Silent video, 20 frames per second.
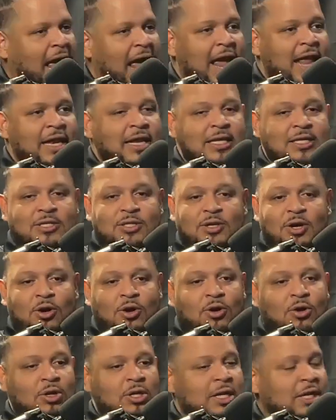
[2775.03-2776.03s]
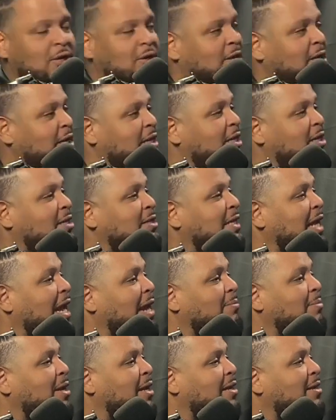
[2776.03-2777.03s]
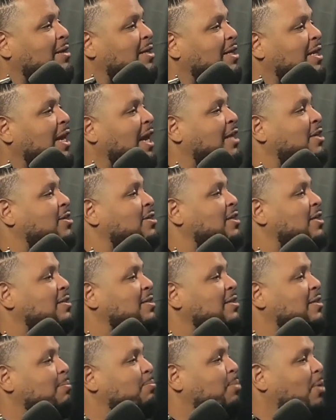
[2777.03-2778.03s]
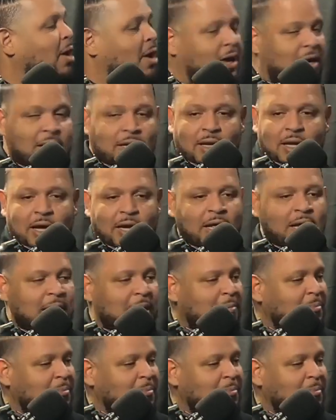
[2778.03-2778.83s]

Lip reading: and this girl literally damn near catches us in the parking lot.